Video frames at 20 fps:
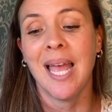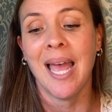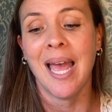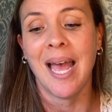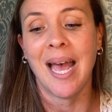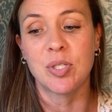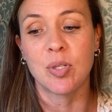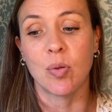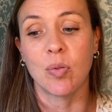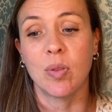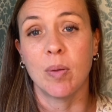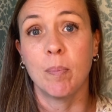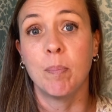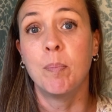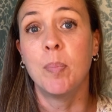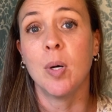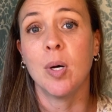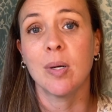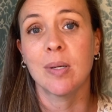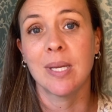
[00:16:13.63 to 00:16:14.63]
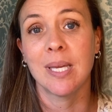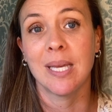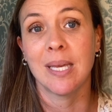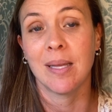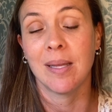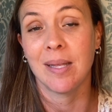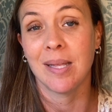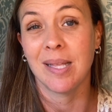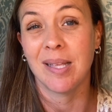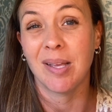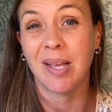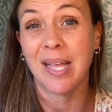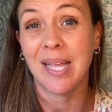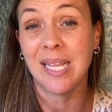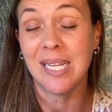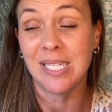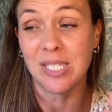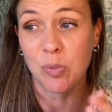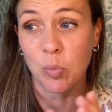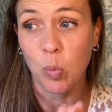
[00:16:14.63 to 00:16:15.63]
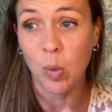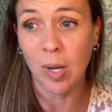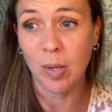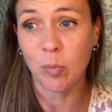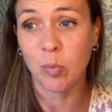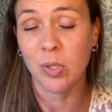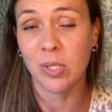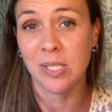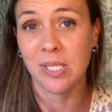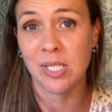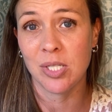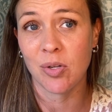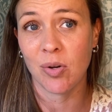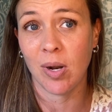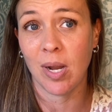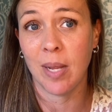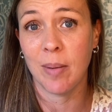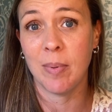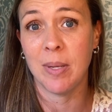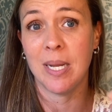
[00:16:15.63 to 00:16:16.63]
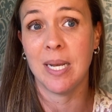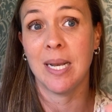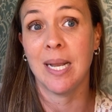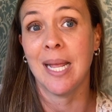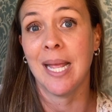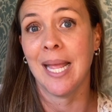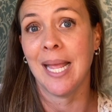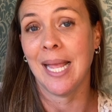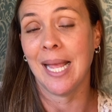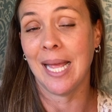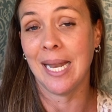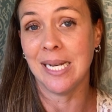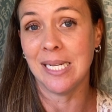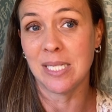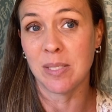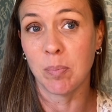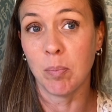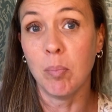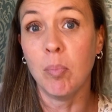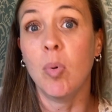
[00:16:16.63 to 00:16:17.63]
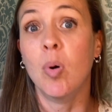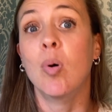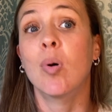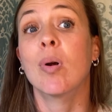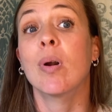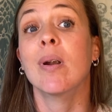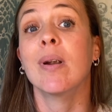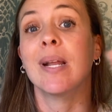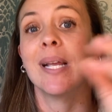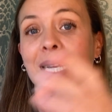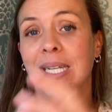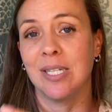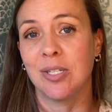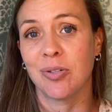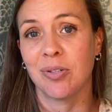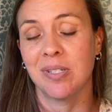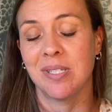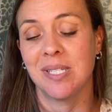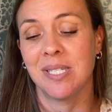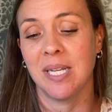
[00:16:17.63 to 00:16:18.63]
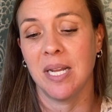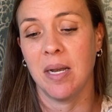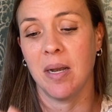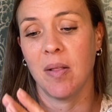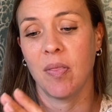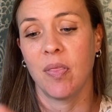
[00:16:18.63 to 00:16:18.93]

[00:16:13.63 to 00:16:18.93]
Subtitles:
So the book is what we're describing, and it's more interesting.